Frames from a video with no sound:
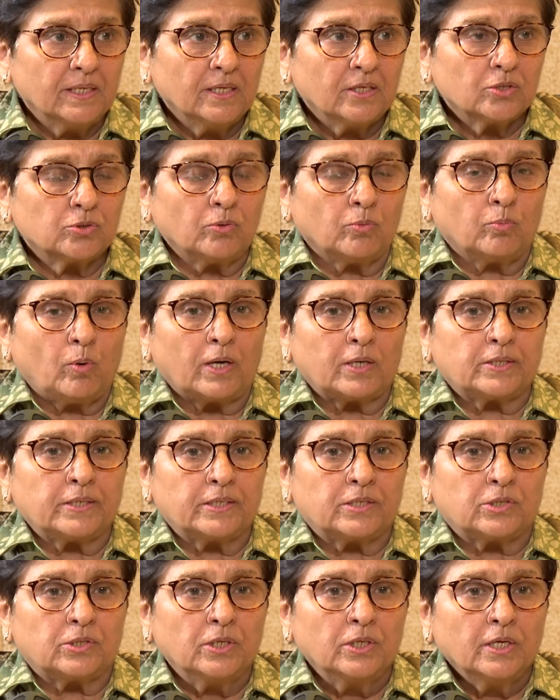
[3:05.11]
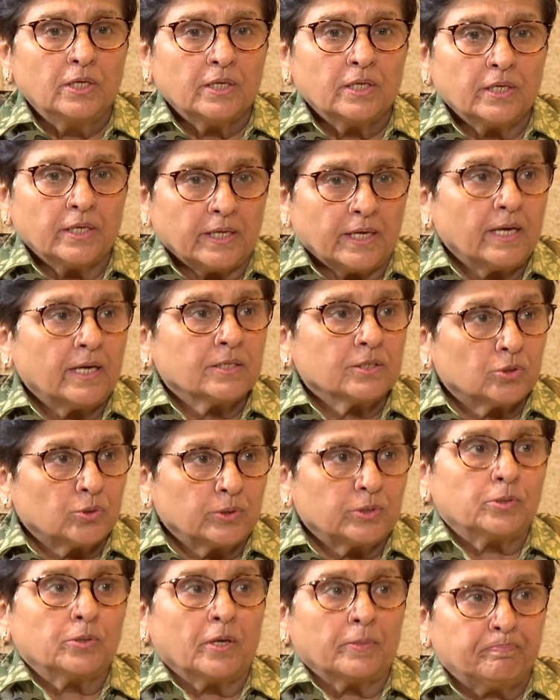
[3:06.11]
So
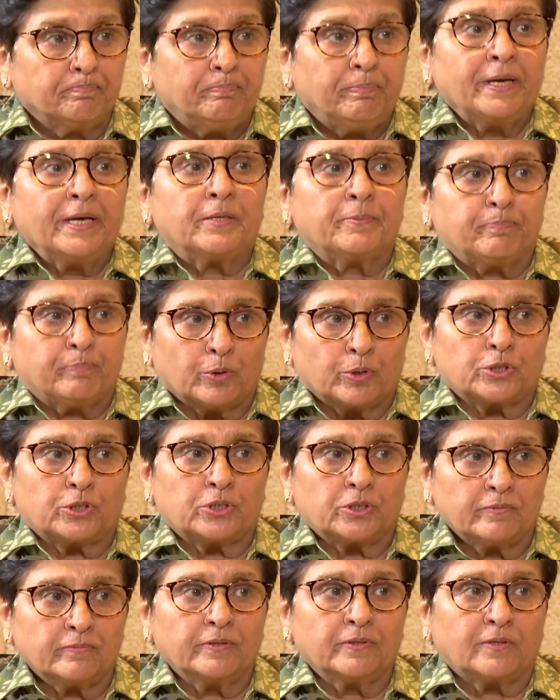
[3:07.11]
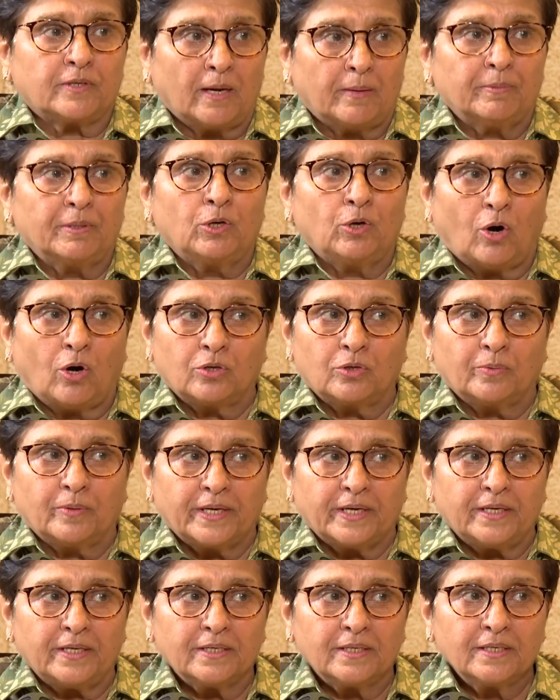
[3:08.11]
it's a big push. We've come a long
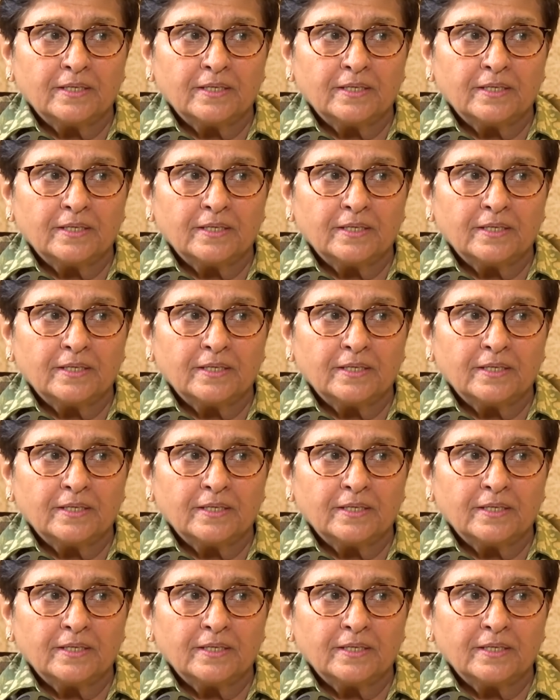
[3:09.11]
way,